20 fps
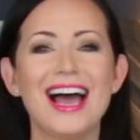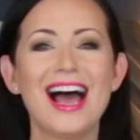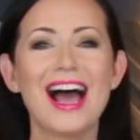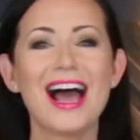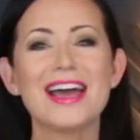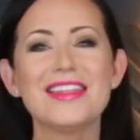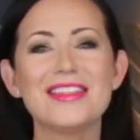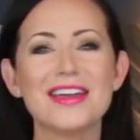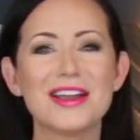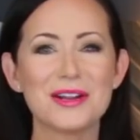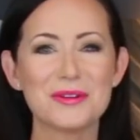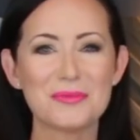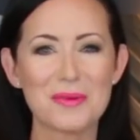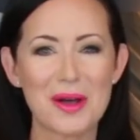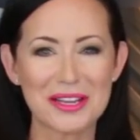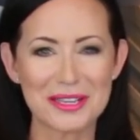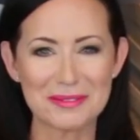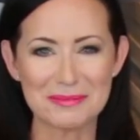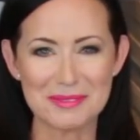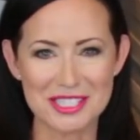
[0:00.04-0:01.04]
Hi there and
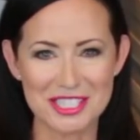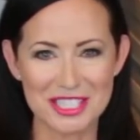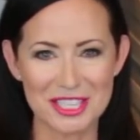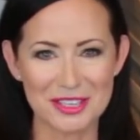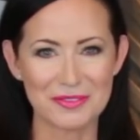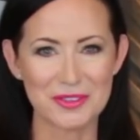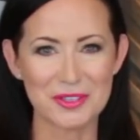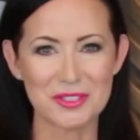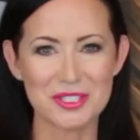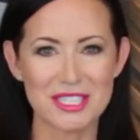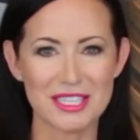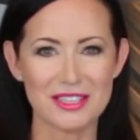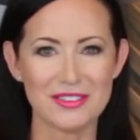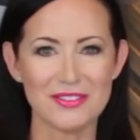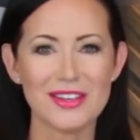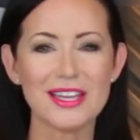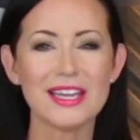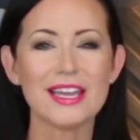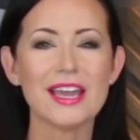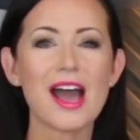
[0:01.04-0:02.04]
welcome to
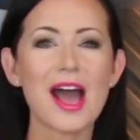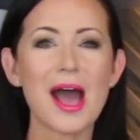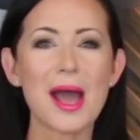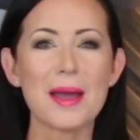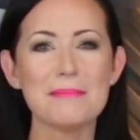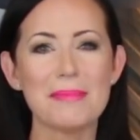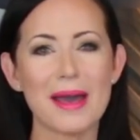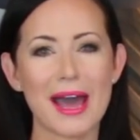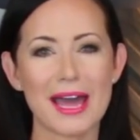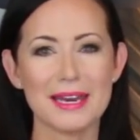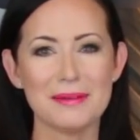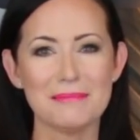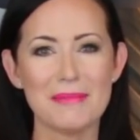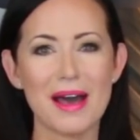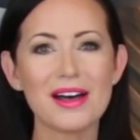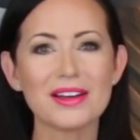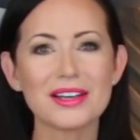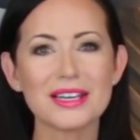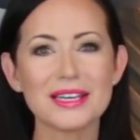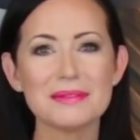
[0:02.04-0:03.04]
Chickfoodtv. I'm Patty
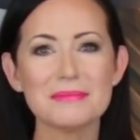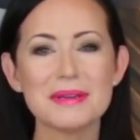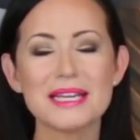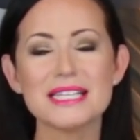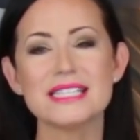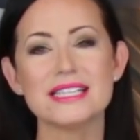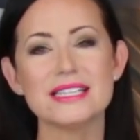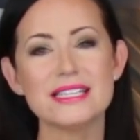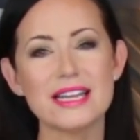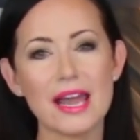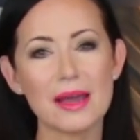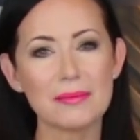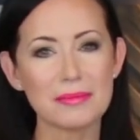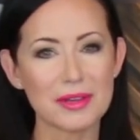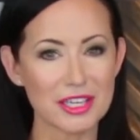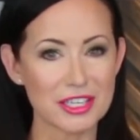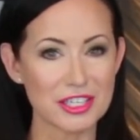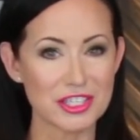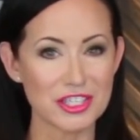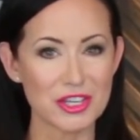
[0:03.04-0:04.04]
Malcolm and today I'm
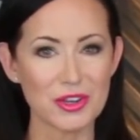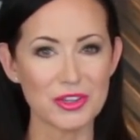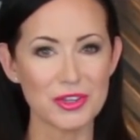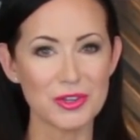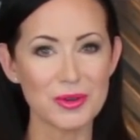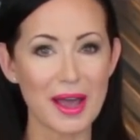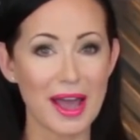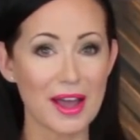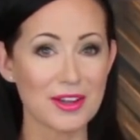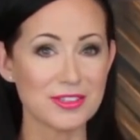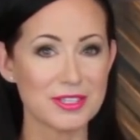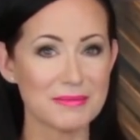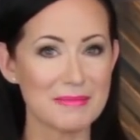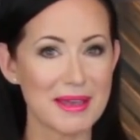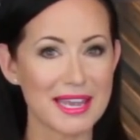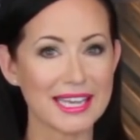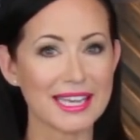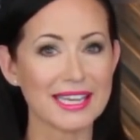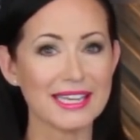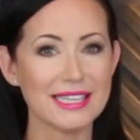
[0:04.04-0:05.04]
going to show you how to
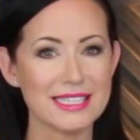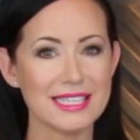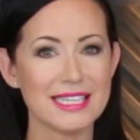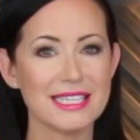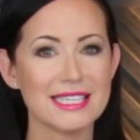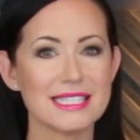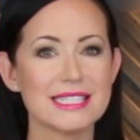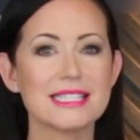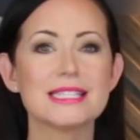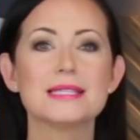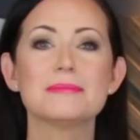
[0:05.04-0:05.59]
make an Indian